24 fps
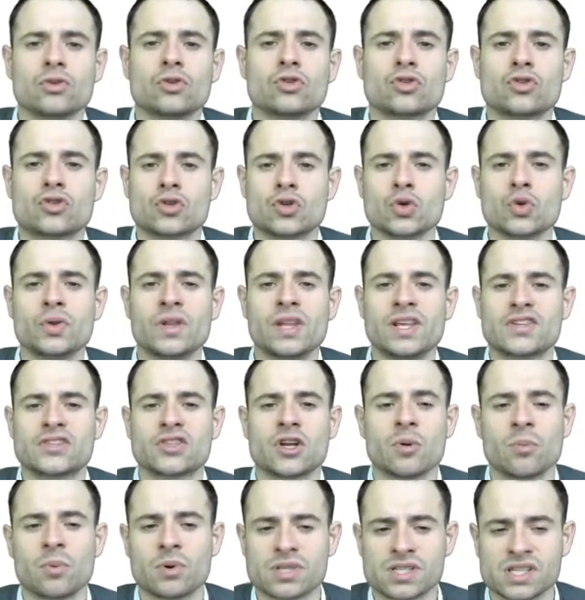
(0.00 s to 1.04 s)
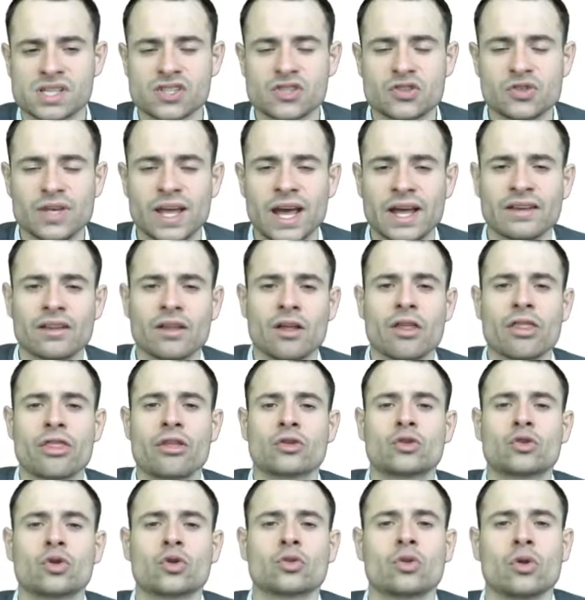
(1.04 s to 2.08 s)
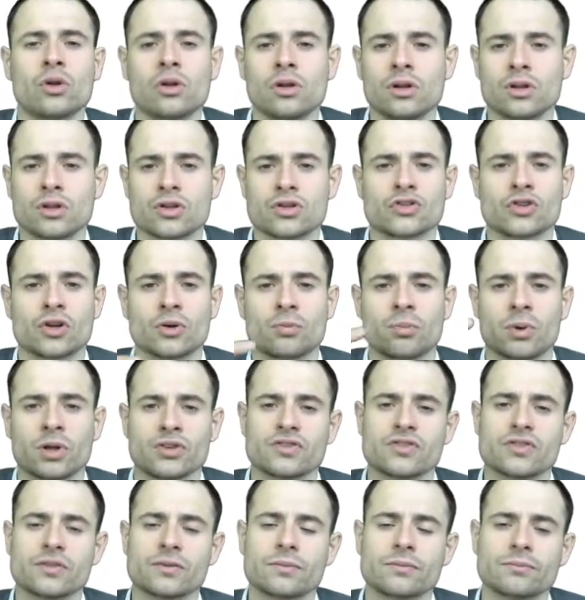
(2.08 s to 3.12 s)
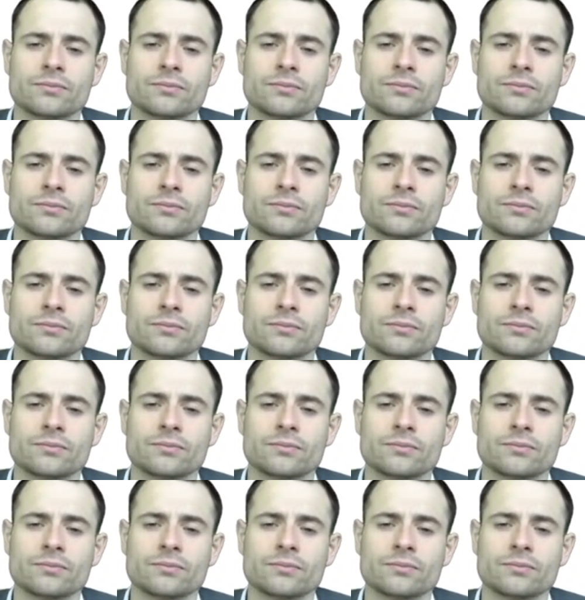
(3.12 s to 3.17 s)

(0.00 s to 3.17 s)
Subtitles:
to the surpluses to get the total surplus.